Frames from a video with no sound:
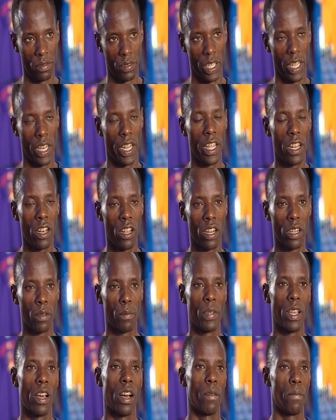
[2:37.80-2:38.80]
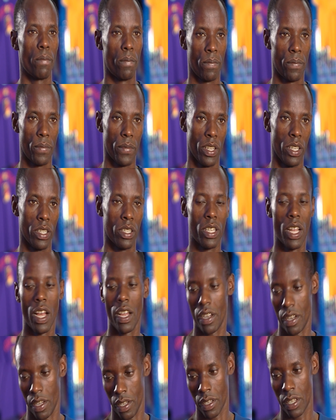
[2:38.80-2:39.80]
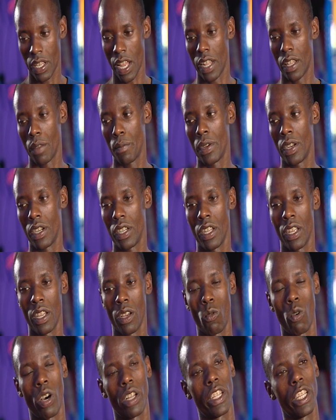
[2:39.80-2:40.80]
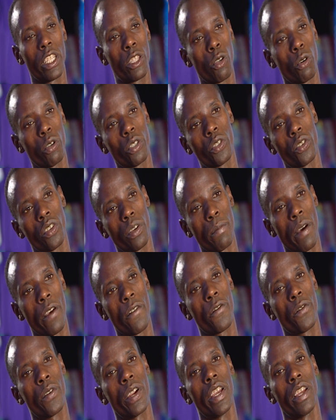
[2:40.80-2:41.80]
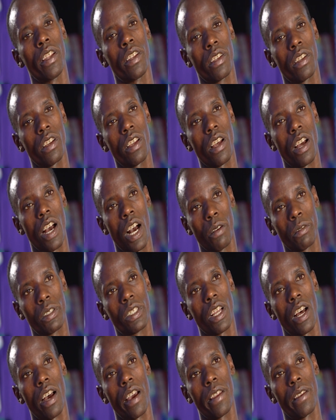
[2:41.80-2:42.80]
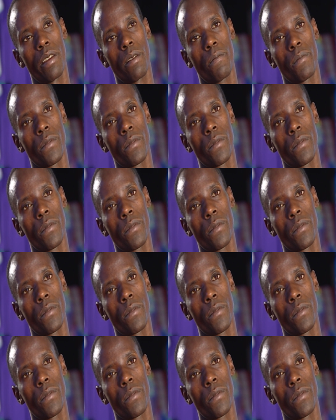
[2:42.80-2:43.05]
and he locked me up inside the building while they're torturing my friend outside.